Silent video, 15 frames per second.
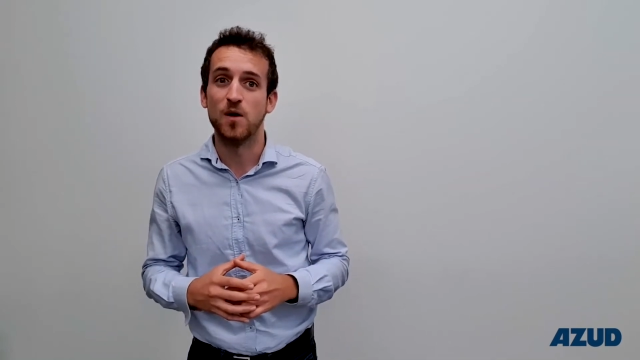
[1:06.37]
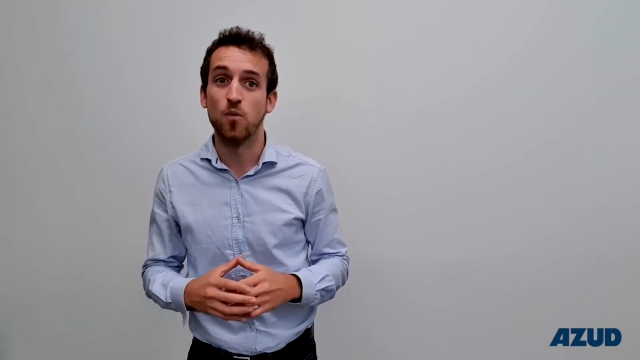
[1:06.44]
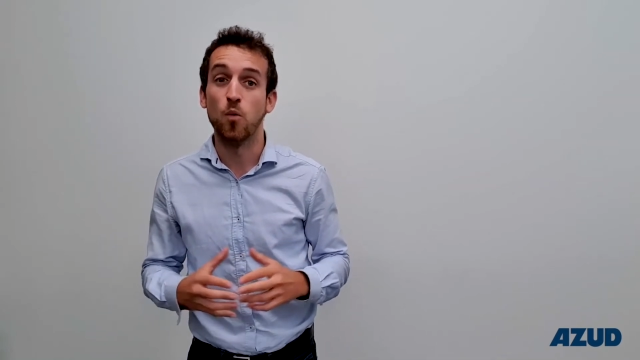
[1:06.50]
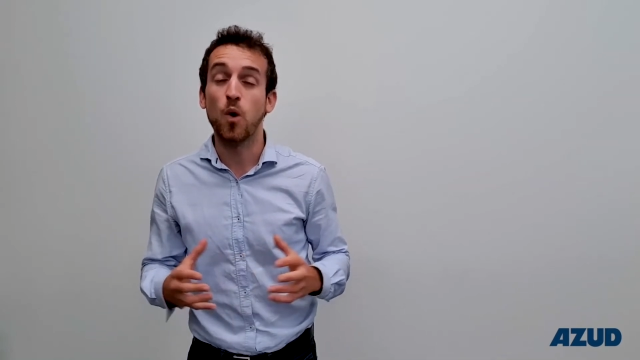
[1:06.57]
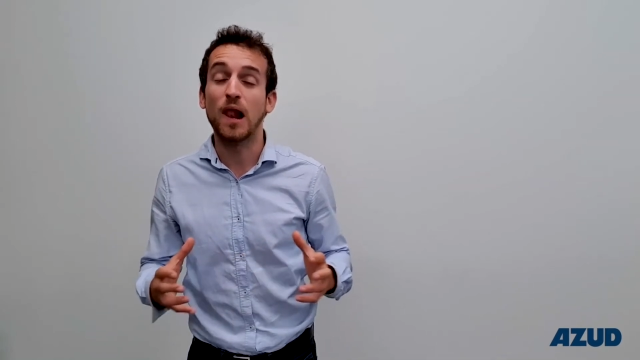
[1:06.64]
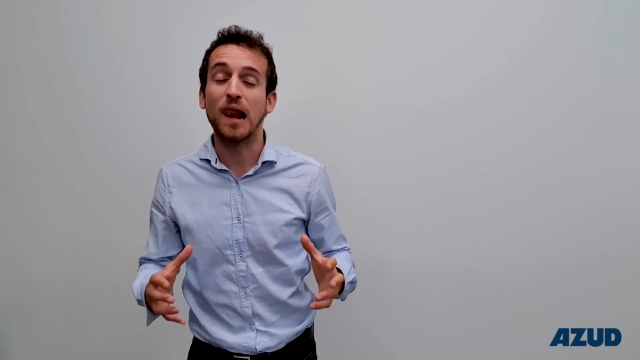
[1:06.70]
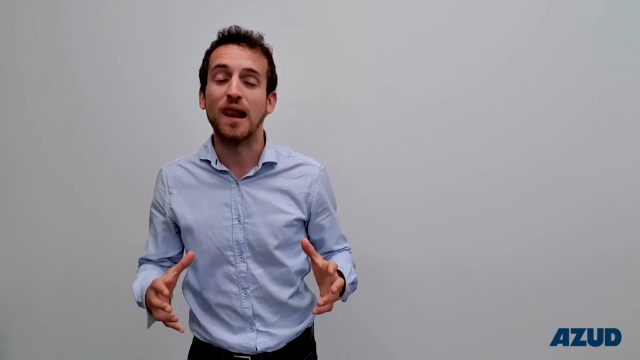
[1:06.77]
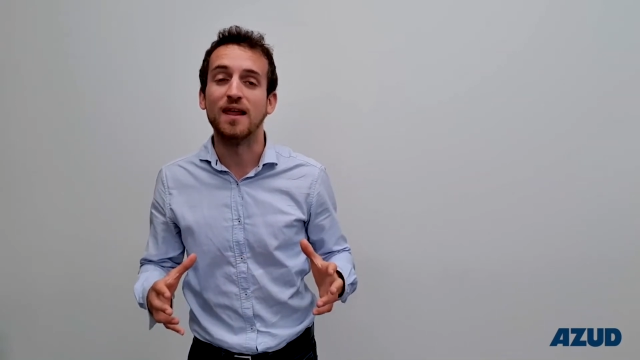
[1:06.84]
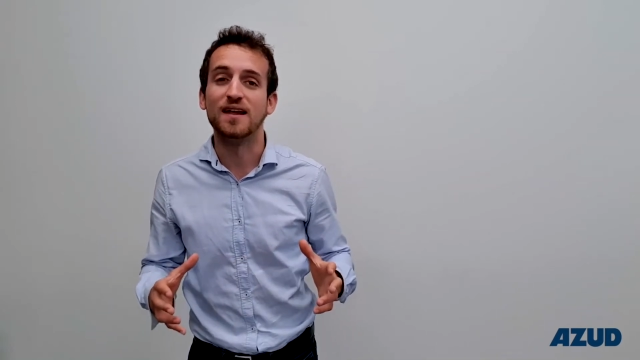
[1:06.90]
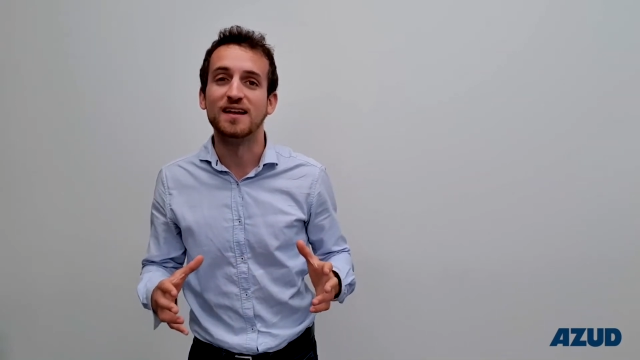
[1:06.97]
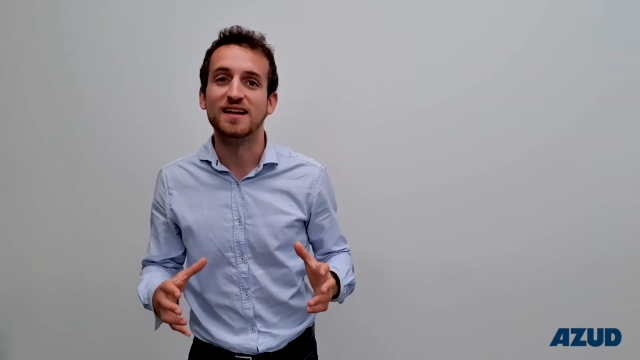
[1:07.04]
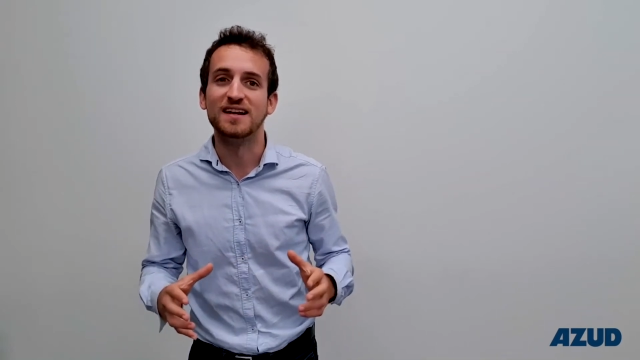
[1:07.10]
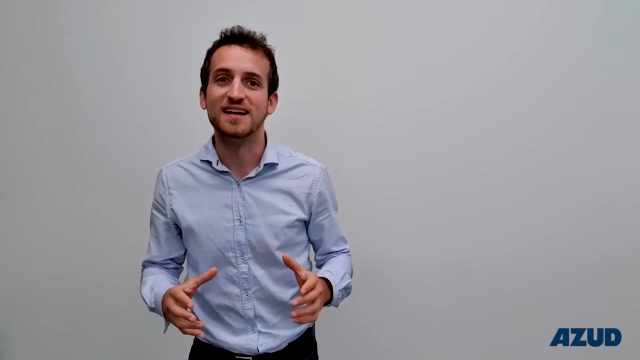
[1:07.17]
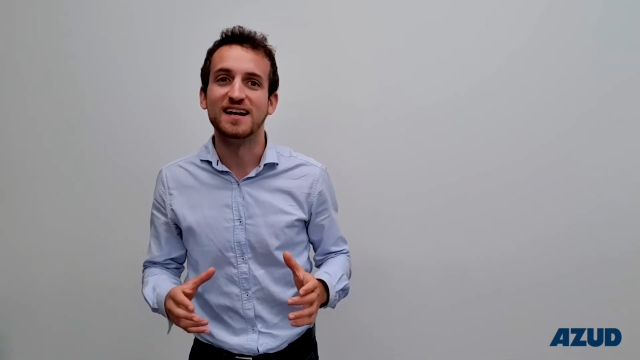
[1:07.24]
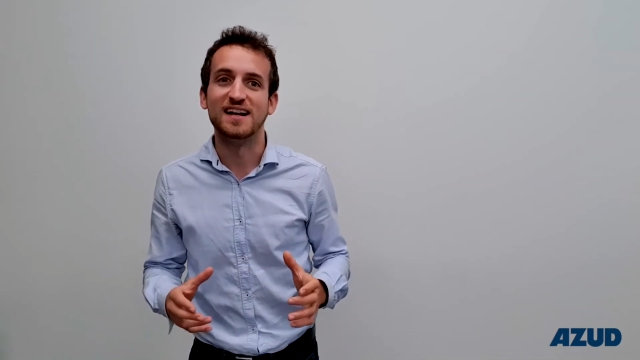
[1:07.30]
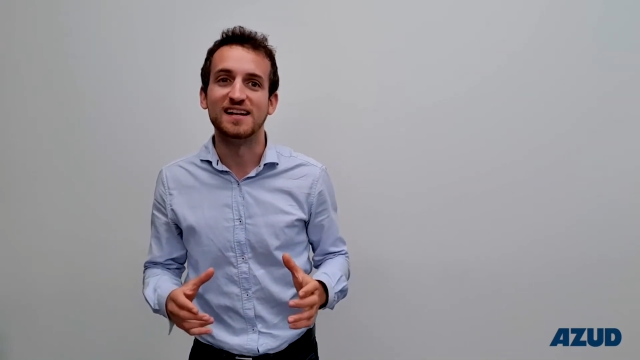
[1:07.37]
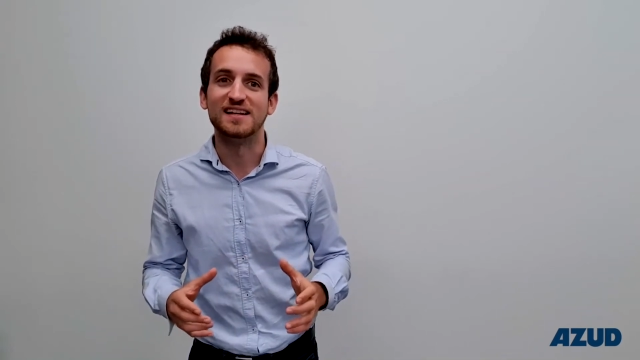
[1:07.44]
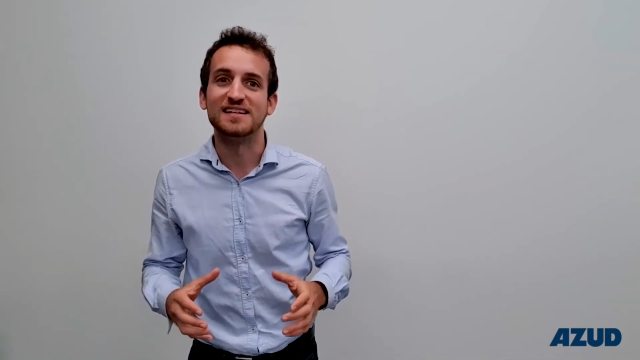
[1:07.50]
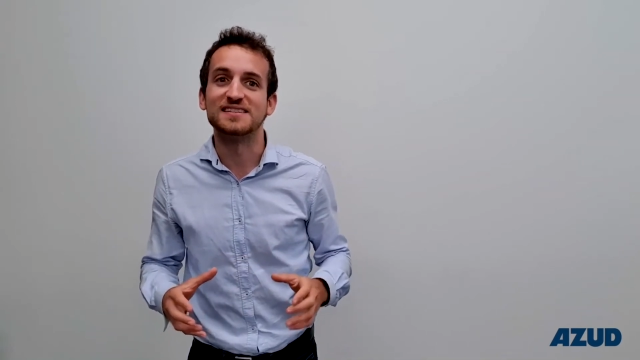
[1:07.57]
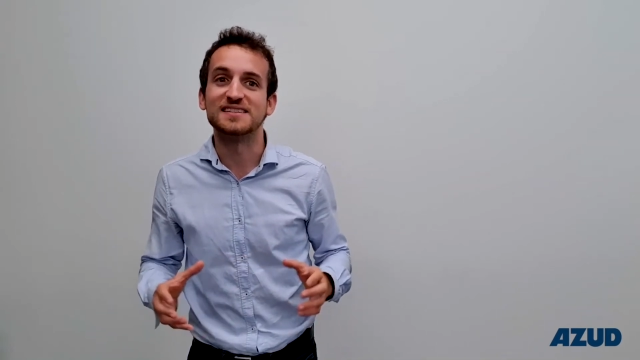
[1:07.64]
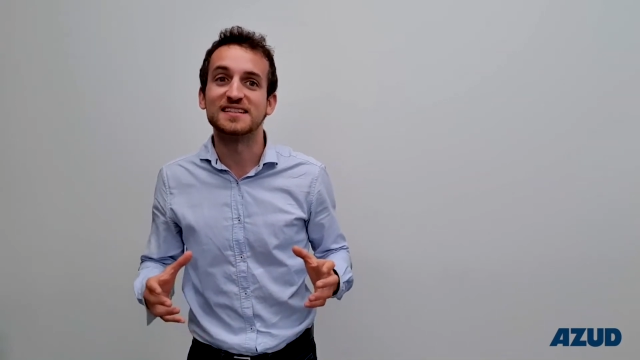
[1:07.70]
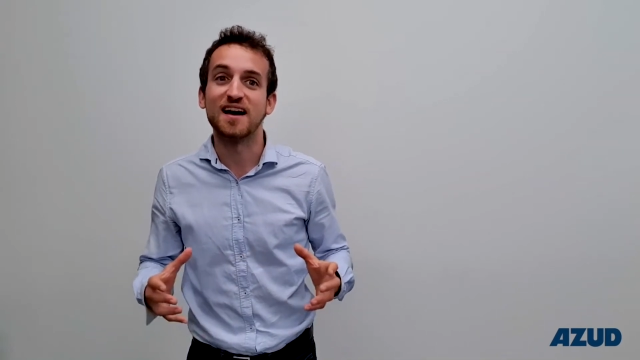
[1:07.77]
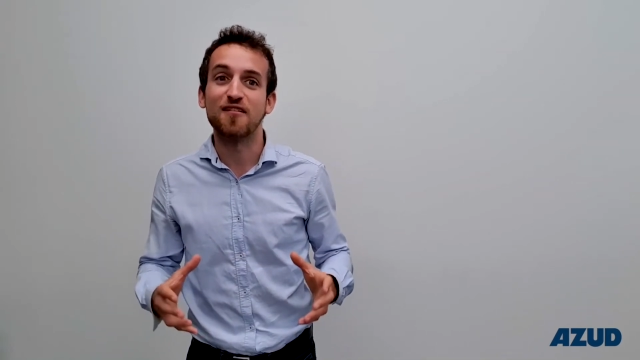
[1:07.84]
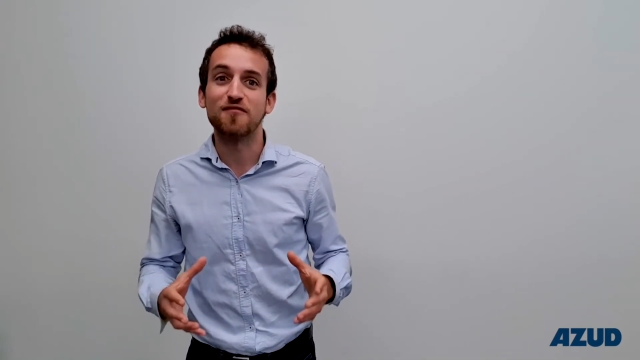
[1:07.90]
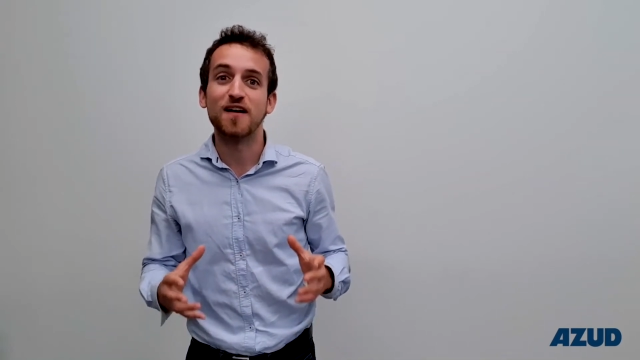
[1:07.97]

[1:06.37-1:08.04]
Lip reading: Well, let's have